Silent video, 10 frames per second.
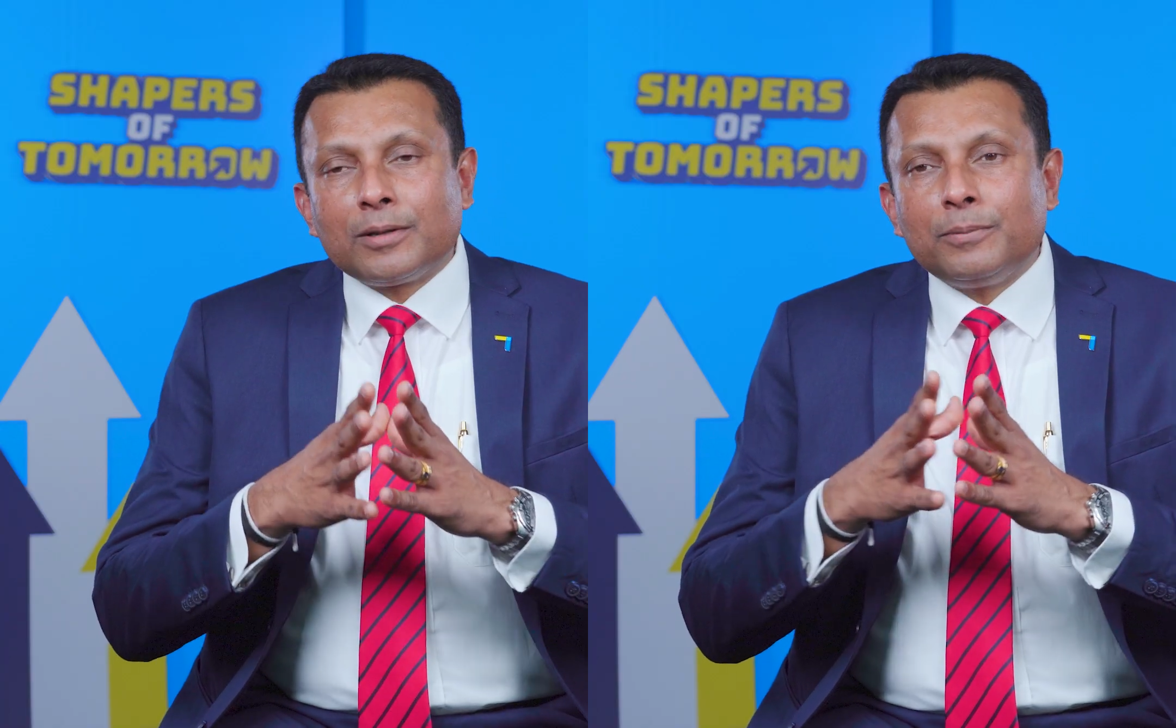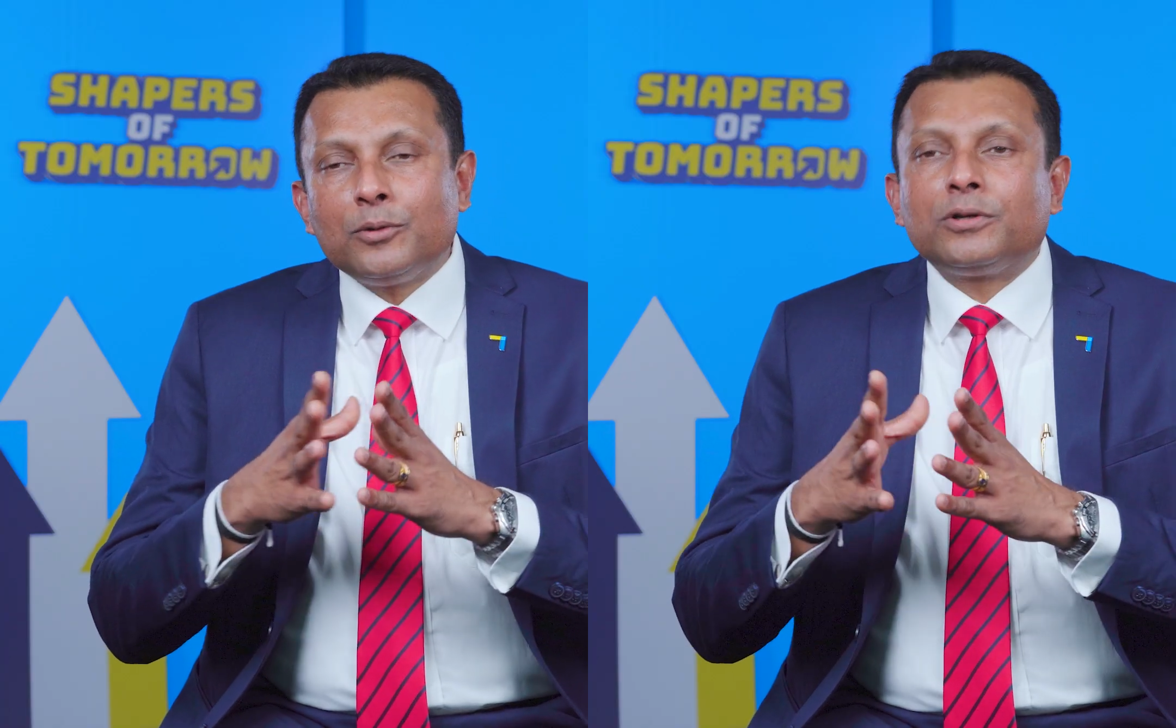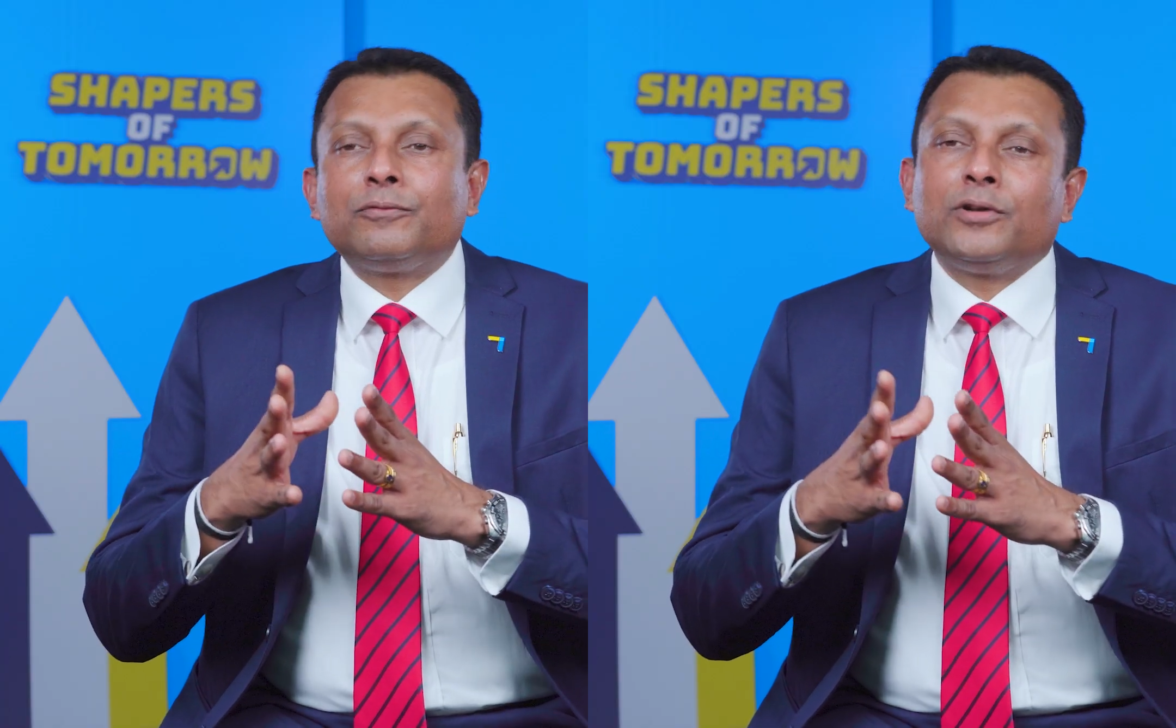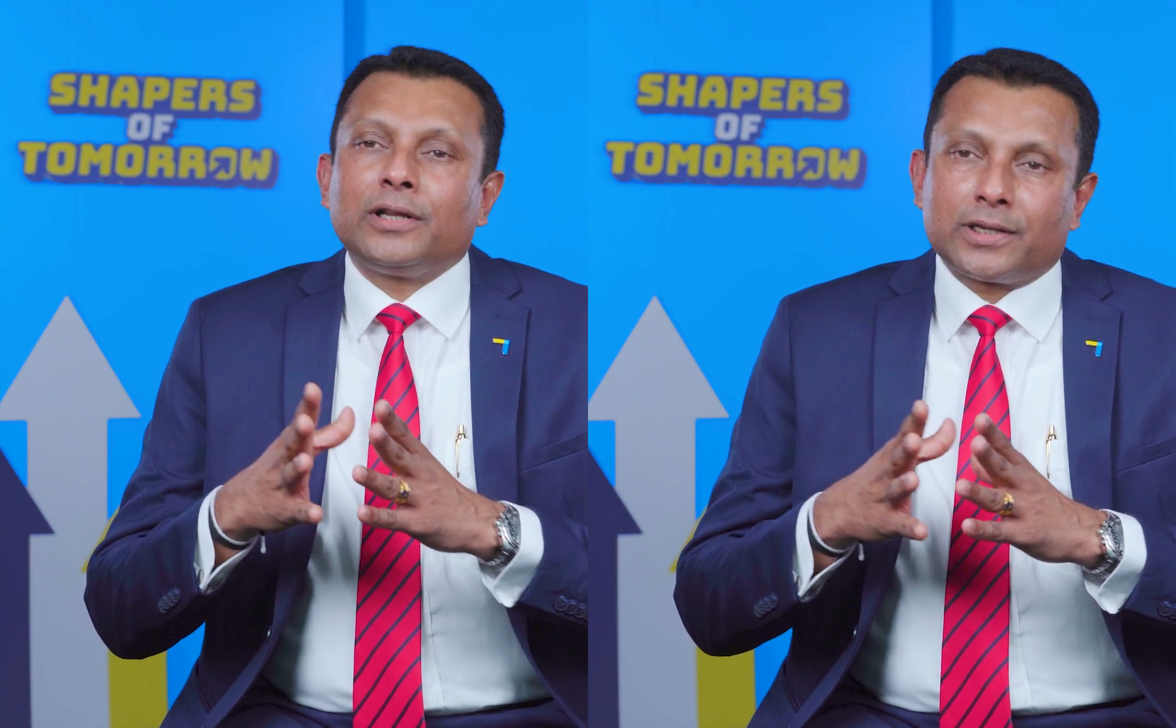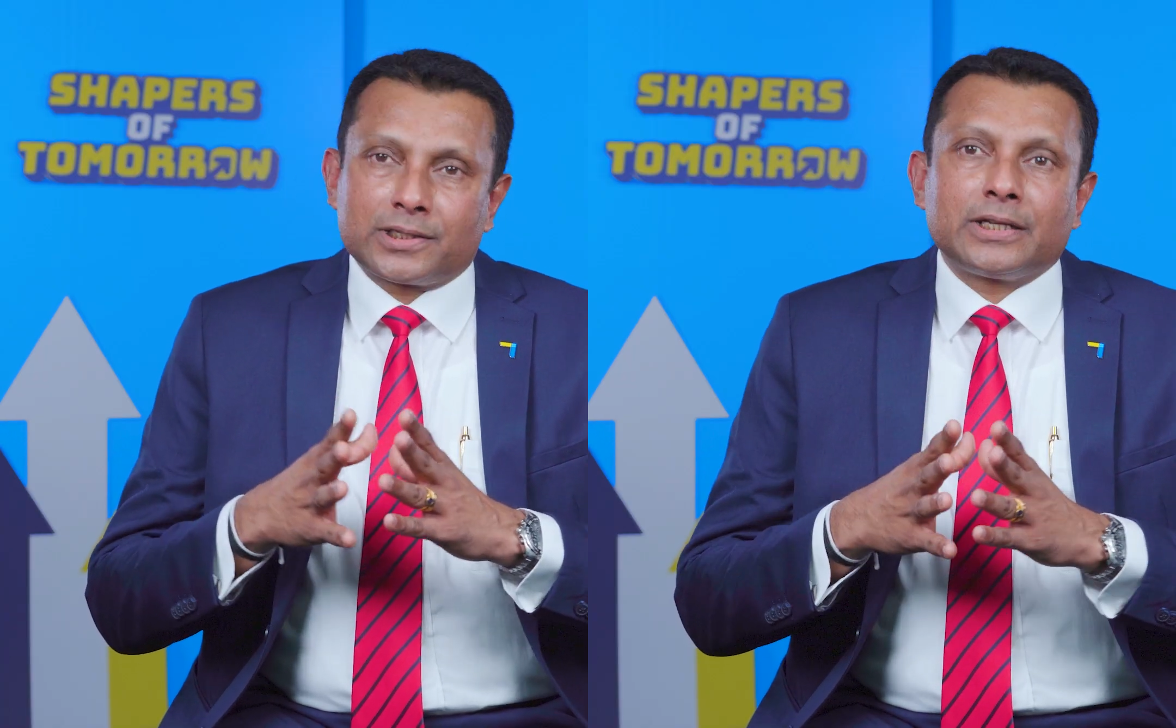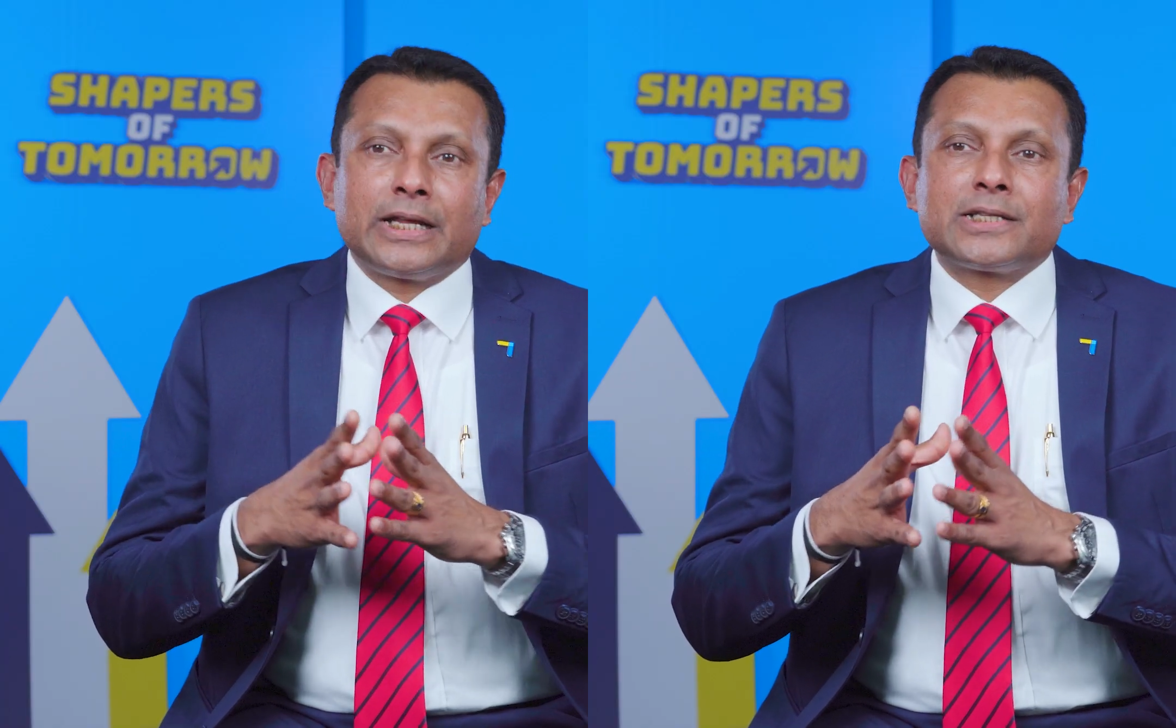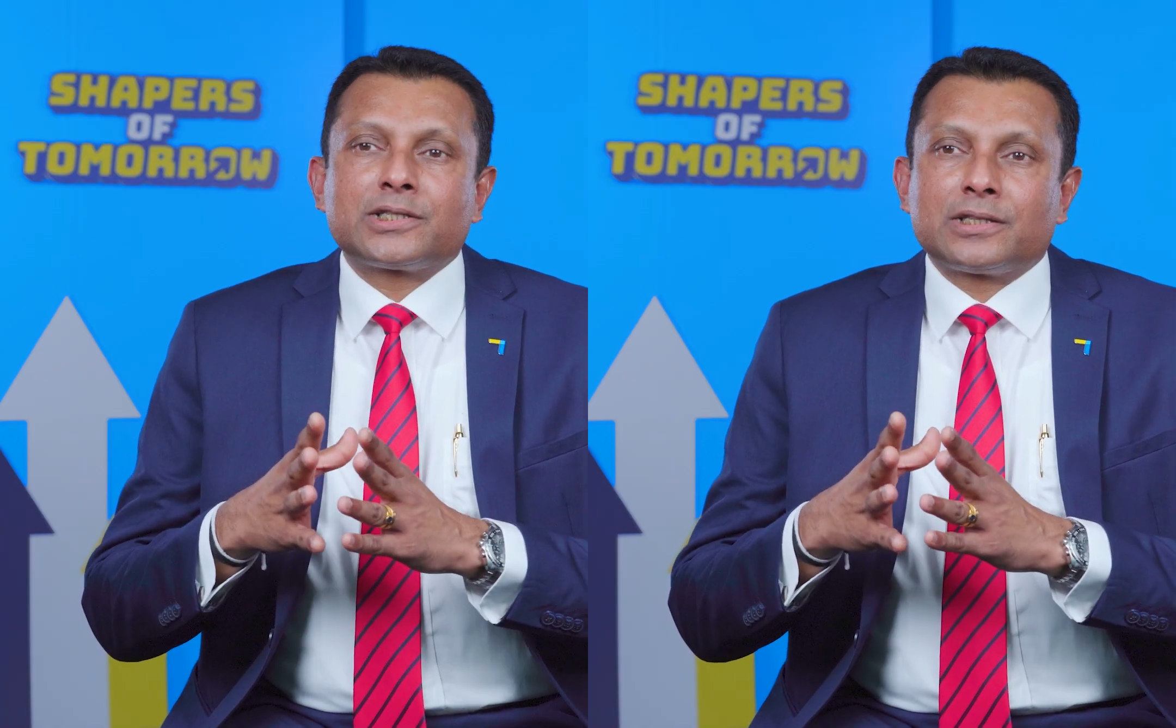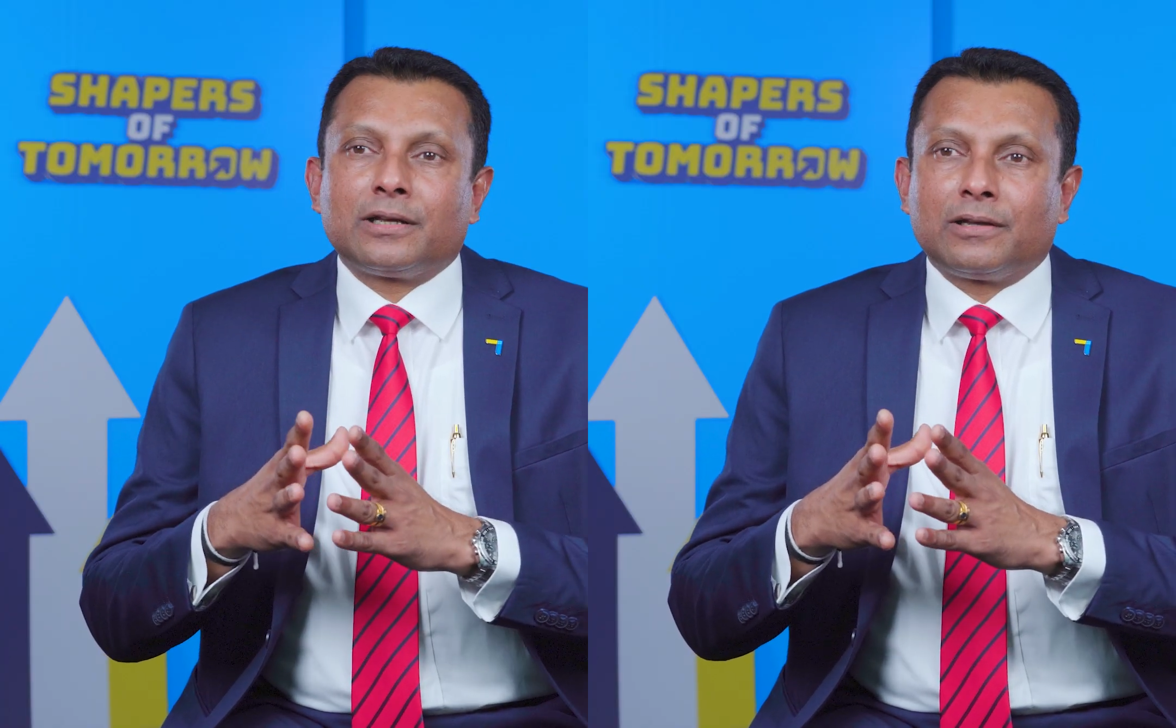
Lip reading: beautifully resonates